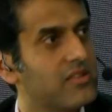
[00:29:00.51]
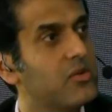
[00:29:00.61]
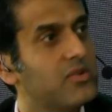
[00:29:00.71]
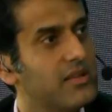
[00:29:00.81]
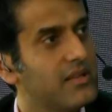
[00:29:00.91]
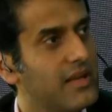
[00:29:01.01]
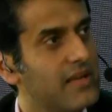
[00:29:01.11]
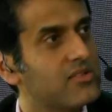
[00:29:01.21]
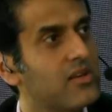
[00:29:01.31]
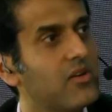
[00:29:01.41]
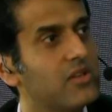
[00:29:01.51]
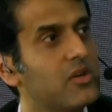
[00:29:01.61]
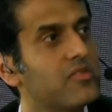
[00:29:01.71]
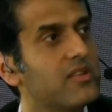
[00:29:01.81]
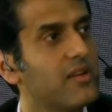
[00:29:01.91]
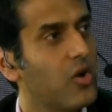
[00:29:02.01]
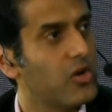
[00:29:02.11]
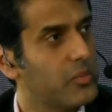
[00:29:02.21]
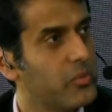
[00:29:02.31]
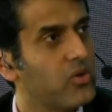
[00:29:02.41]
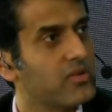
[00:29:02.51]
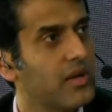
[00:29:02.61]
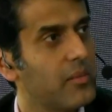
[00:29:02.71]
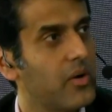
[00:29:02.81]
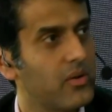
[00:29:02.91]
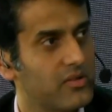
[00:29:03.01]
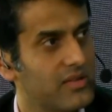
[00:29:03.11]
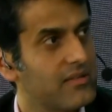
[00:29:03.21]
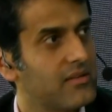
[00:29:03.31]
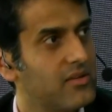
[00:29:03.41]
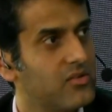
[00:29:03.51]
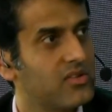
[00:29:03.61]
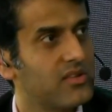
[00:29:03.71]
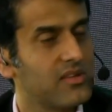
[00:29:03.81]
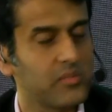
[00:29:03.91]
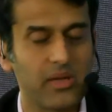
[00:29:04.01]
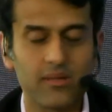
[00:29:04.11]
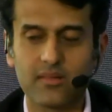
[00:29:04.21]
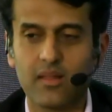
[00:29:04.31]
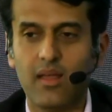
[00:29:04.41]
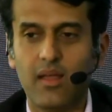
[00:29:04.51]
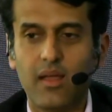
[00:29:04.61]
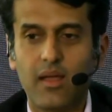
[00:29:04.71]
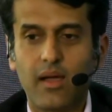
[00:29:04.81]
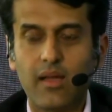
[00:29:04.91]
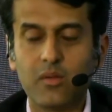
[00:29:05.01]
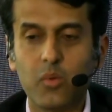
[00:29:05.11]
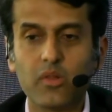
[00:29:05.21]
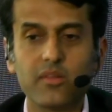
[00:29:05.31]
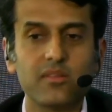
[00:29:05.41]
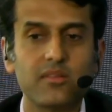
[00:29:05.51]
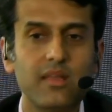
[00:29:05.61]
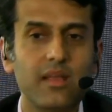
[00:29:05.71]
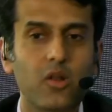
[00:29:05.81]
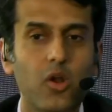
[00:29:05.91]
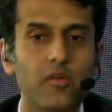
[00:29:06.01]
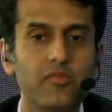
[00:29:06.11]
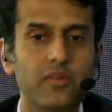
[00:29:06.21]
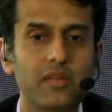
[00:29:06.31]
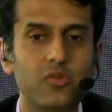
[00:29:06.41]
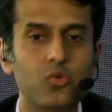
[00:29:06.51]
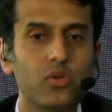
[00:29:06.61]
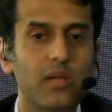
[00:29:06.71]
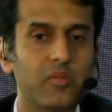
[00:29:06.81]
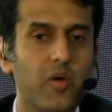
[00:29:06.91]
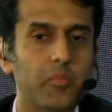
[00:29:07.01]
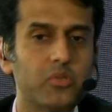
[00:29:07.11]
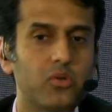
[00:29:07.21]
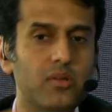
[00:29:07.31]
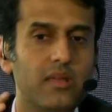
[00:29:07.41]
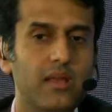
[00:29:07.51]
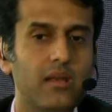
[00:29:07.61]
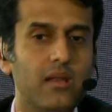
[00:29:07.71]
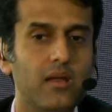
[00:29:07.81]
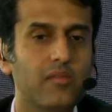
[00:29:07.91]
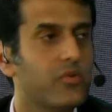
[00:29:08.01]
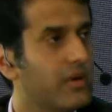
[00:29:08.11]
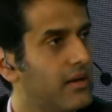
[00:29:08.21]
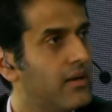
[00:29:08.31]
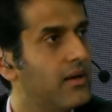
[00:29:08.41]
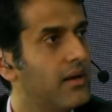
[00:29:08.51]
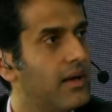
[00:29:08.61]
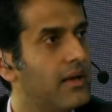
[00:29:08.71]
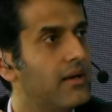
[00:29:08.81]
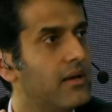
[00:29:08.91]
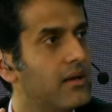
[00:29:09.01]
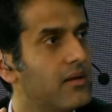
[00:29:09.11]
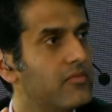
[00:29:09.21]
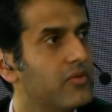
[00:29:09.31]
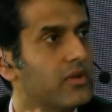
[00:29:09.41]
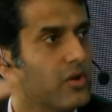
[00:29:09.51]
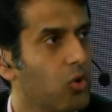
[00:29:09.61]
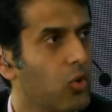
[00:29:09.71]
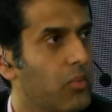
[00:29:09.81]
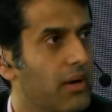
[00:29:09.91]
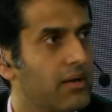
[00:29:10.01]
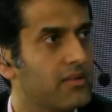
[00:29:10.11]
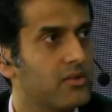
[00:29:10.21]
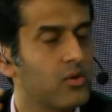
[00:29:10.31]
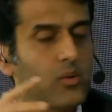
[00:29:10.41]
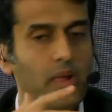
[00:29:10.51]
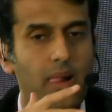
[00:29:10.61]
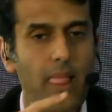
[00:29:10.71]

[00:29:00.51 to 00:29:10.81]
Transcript: and so you're seeing the next generation of serial entrepreneurs come out, and so that's an interesting space. I think we're also seeing a lot of the two types of opportunities: India for India and India for the globe, right? And so